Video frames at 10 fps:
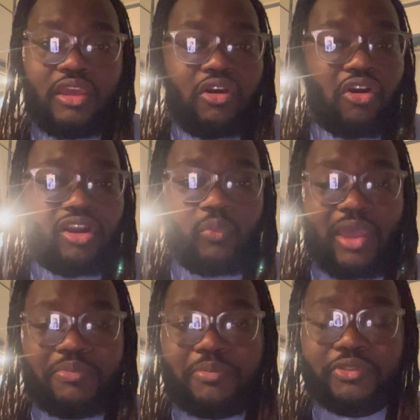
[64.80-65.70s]
or the
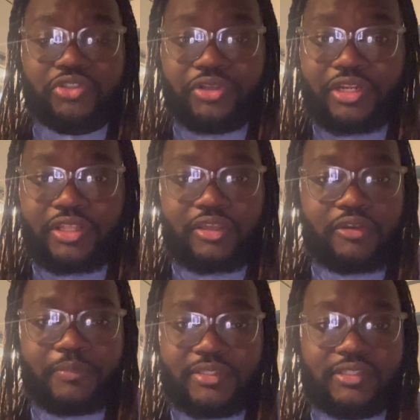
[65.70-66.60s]
way people treated
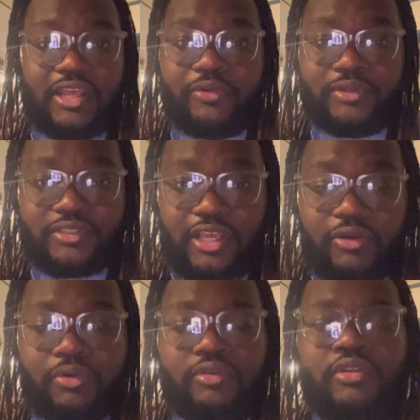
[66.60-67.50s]
them, etc.,
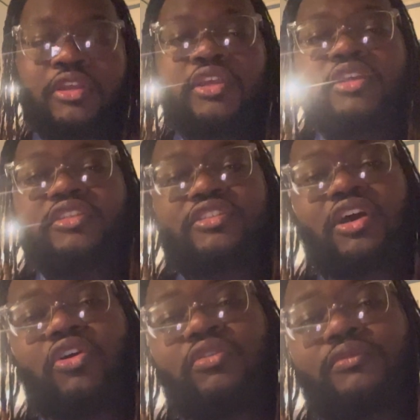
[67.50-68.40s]
etc.
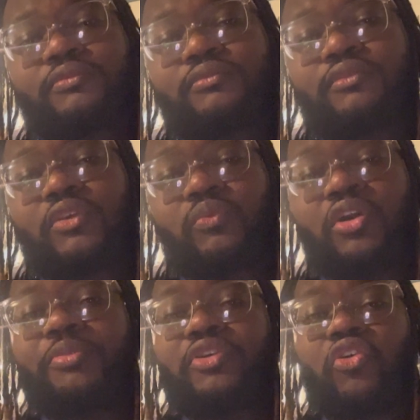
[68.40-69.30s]
So
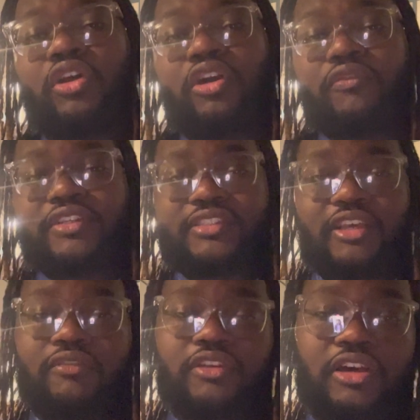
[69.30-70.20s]
we'll be going over the
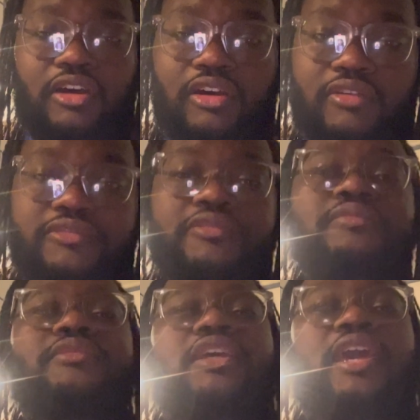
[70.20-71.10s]
self-love
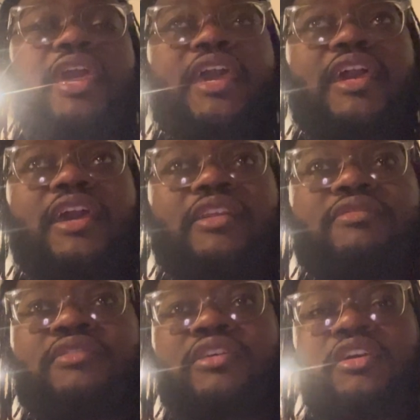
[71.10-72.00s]

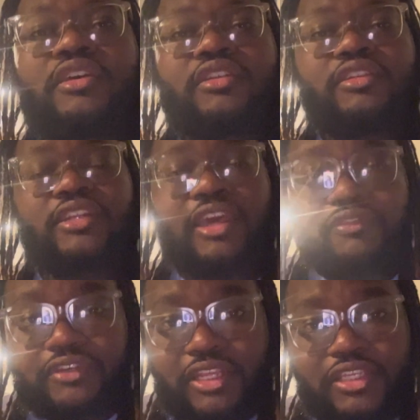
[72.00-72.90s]
and the
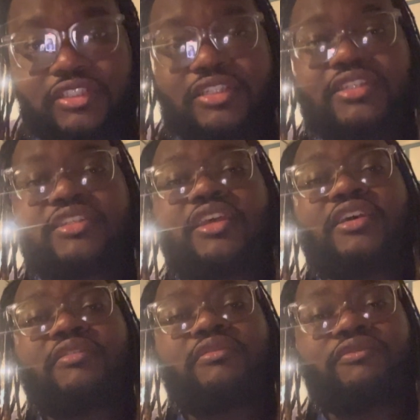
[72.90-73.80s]
definitions
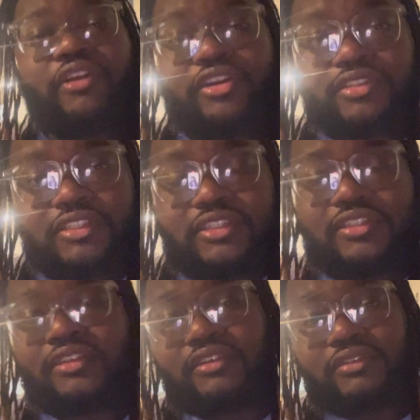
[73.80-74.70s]
and
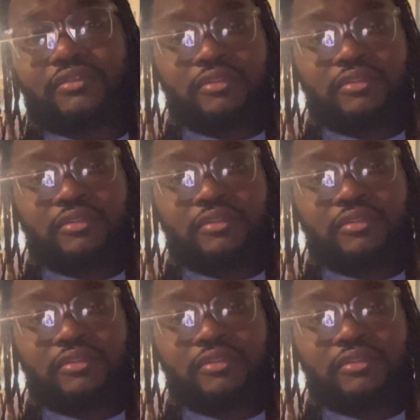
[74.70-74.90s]
verses and